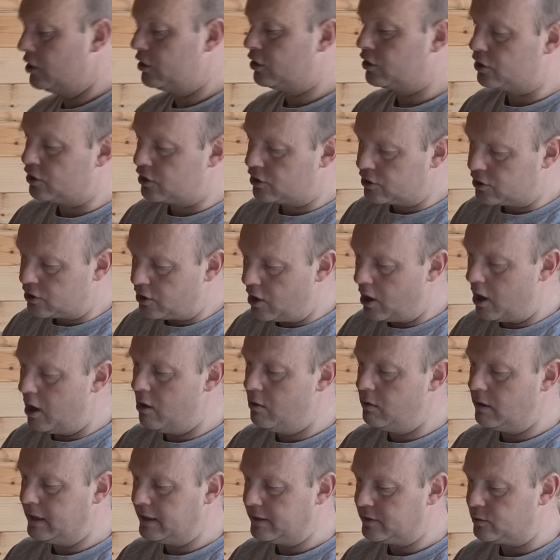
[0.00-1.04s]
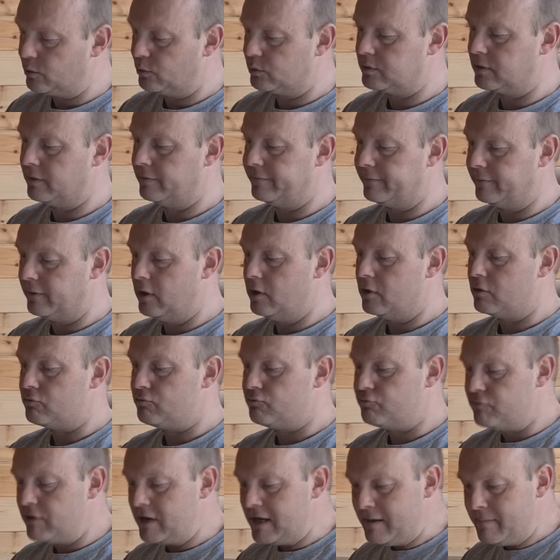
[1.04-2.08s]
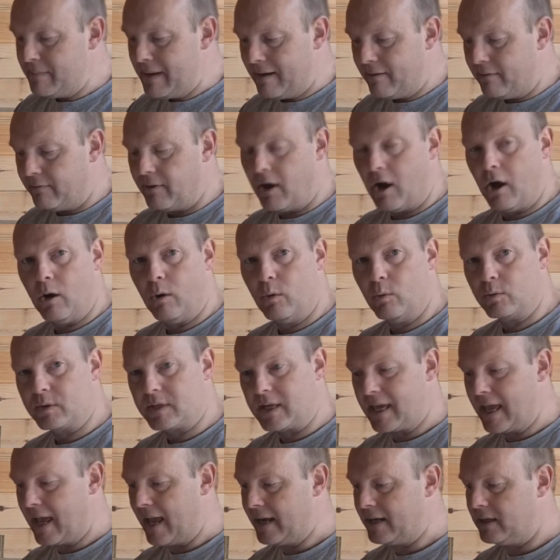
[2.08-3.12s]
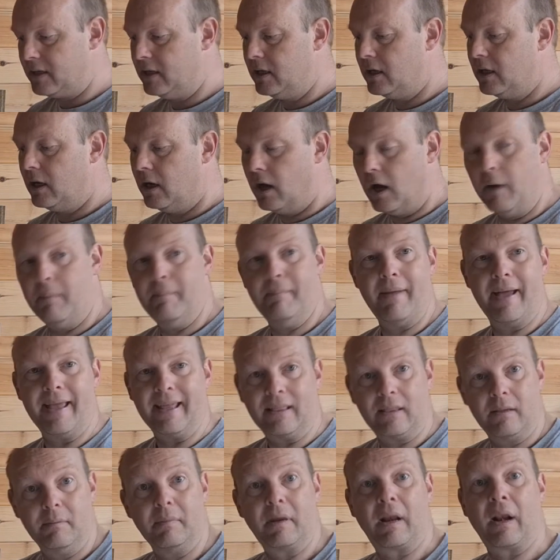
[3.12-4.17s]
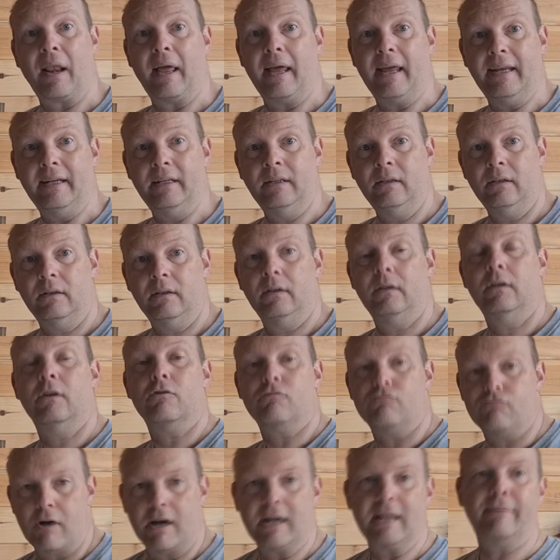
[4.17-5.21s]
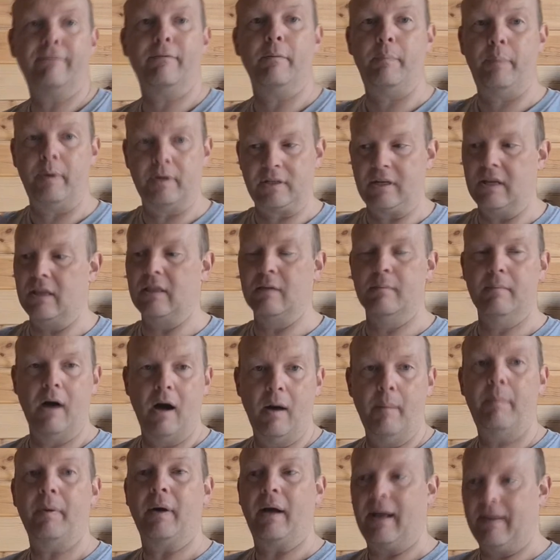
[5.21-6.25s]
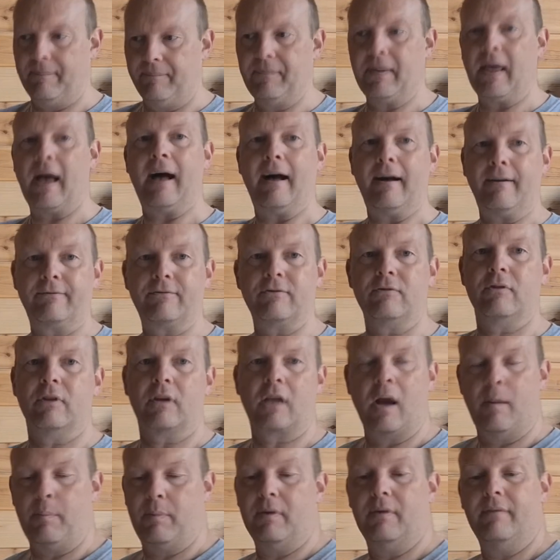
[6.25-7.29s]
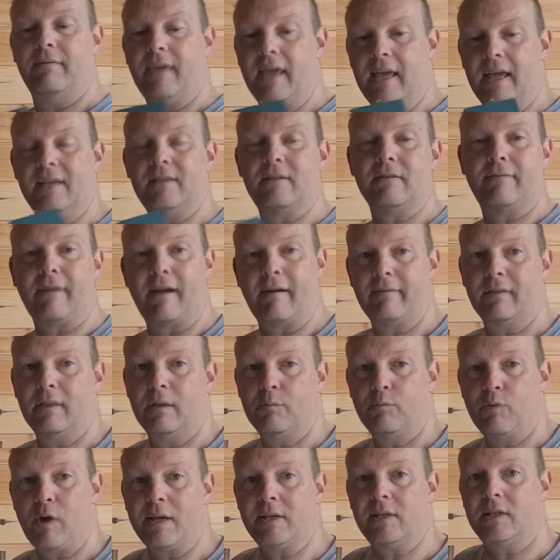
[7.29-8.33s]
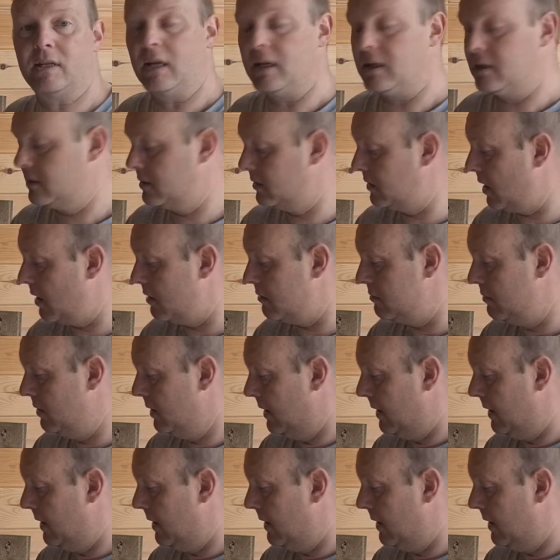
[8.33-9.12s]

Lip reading: slowly sort of ream out the holes again and make them clean, ready for putting them up after a couple of years of having them rested. So